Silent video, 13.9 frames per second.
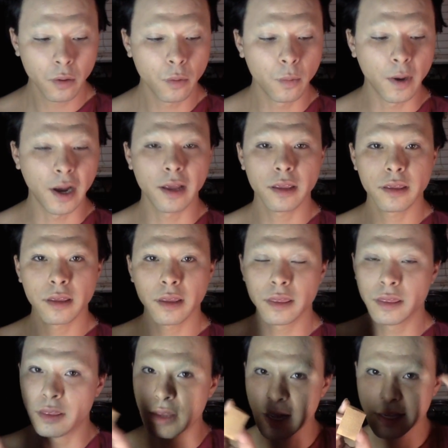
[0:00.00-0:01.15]
with
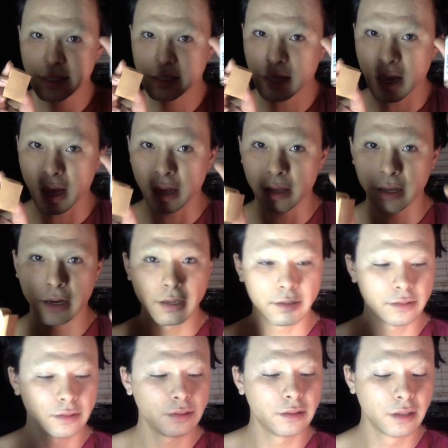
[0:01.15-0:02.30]
this color